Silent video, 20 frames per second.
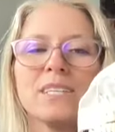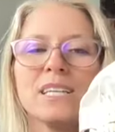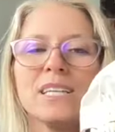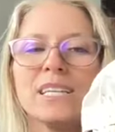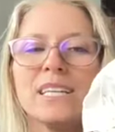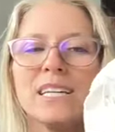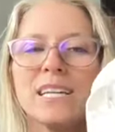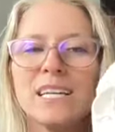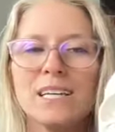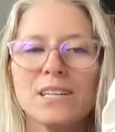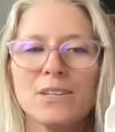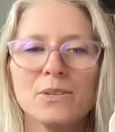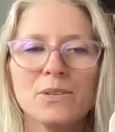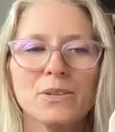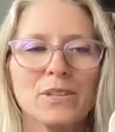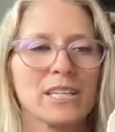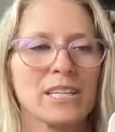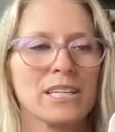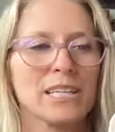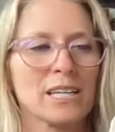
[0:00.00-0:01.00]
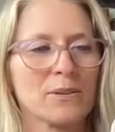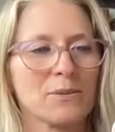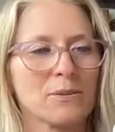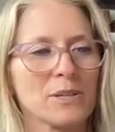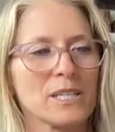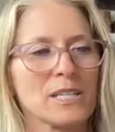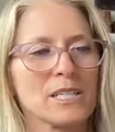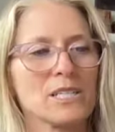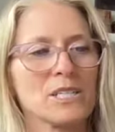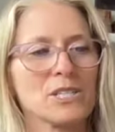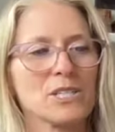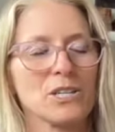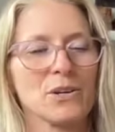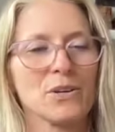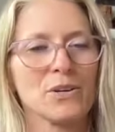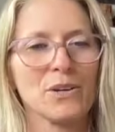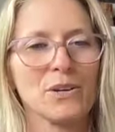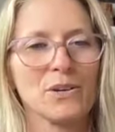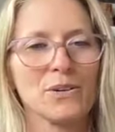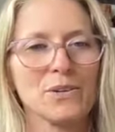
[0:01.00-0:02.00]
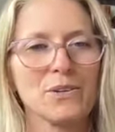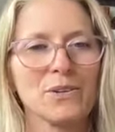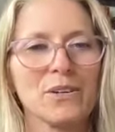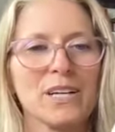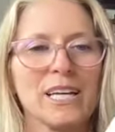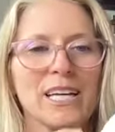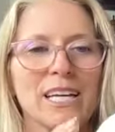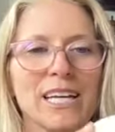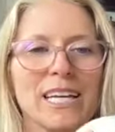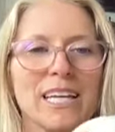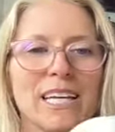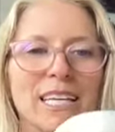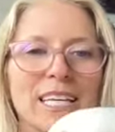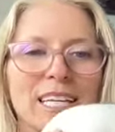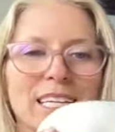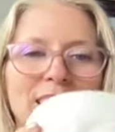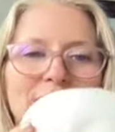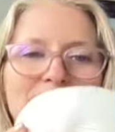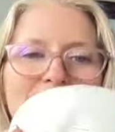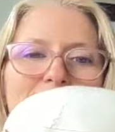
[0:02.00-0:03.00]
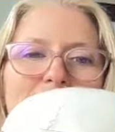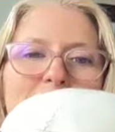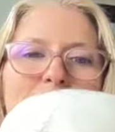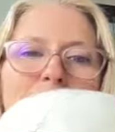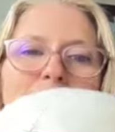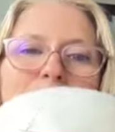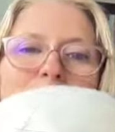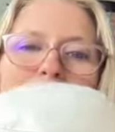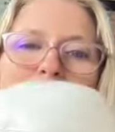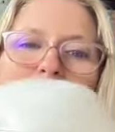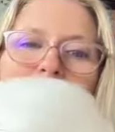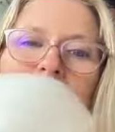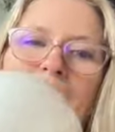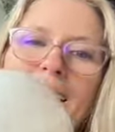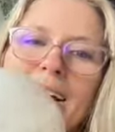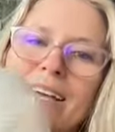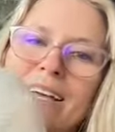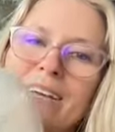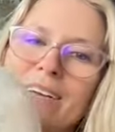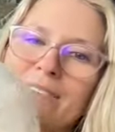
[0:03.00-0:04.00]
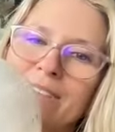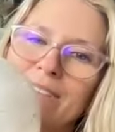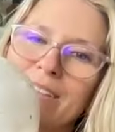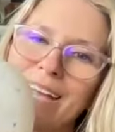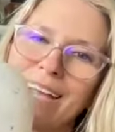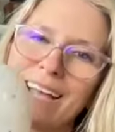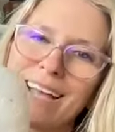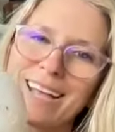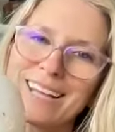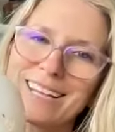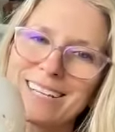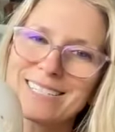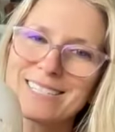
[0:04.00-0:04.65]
The other thing that I wanted to show you is the back of the head.